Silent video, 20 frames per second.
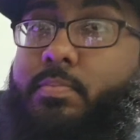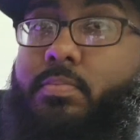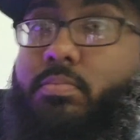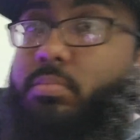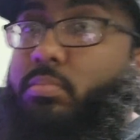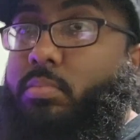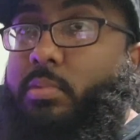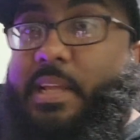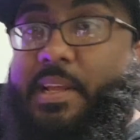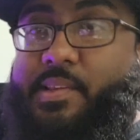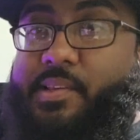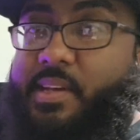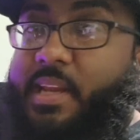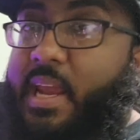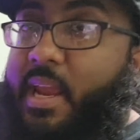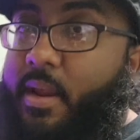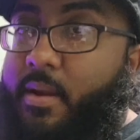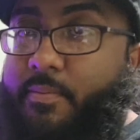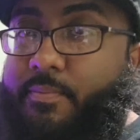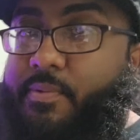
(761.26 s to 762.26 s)
this
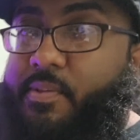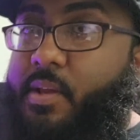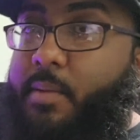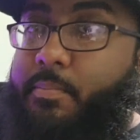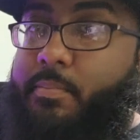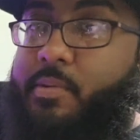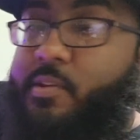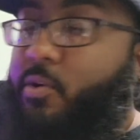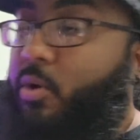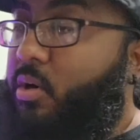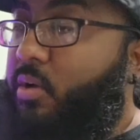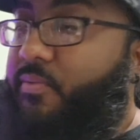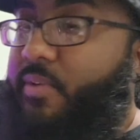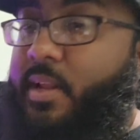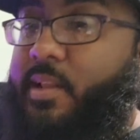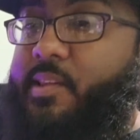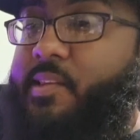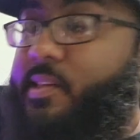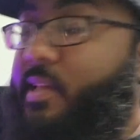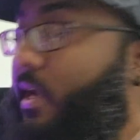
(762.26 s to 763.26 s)
gave some sort of
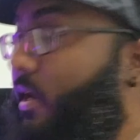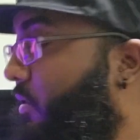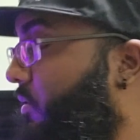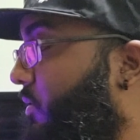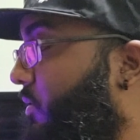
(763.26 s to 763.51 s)
insight